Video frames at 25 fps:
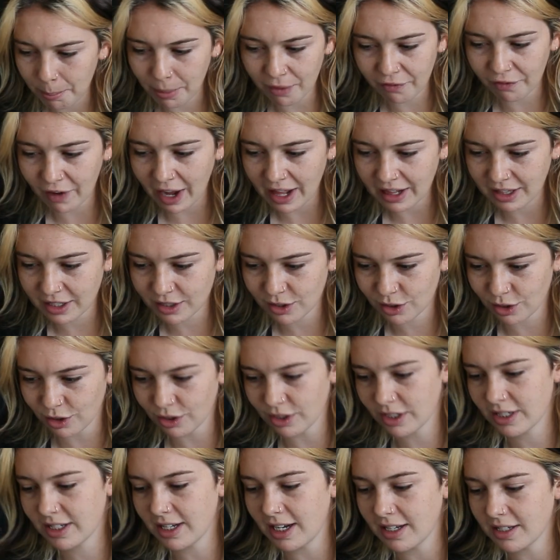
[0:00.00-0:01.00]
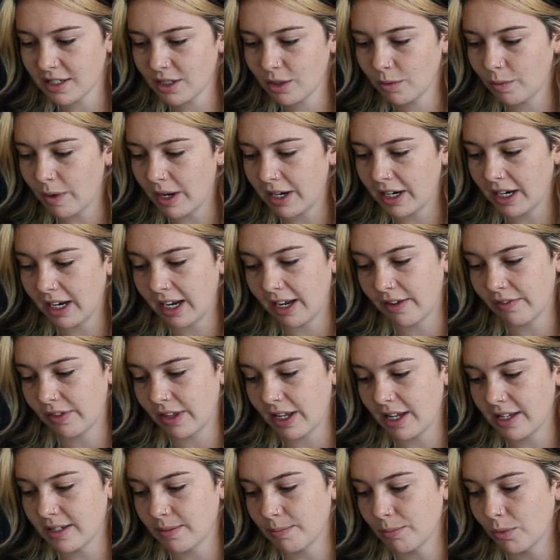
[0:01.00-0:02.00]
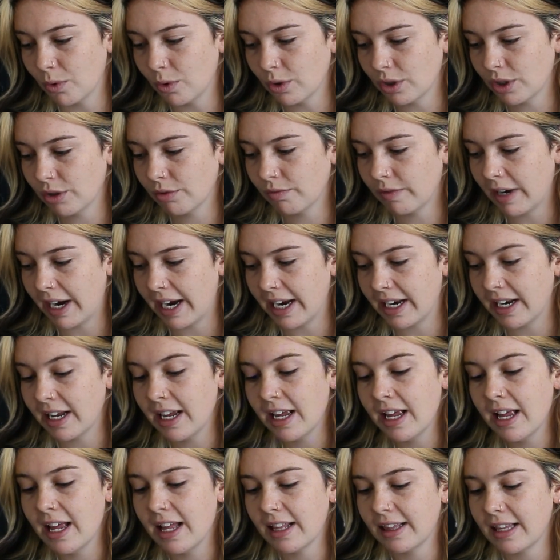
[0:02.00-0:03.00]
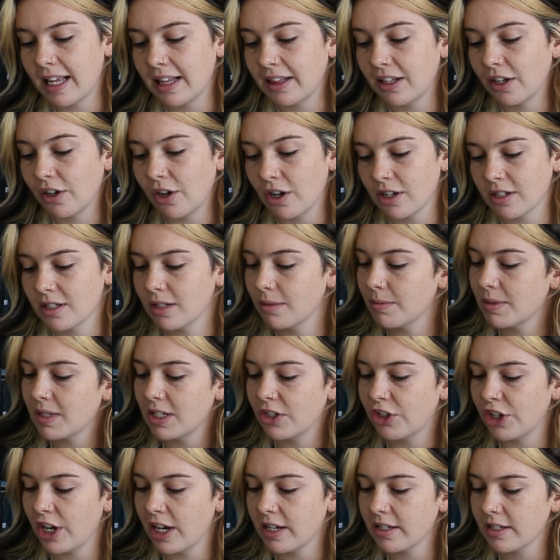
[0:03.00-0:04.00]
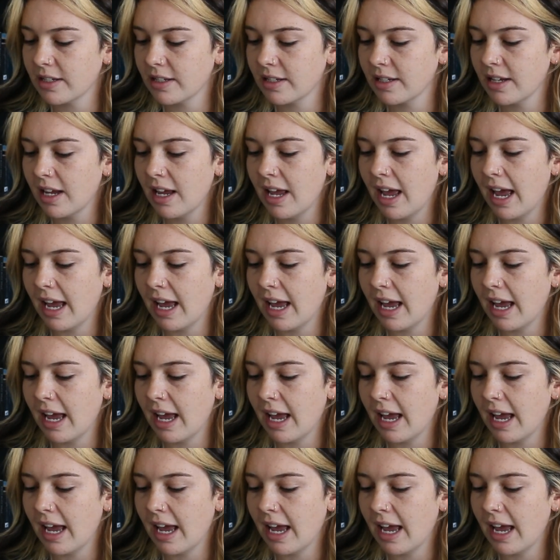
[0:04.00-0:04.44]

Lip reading: But Violet soon starts to wonder if there's more to Reed than the gossip suggests,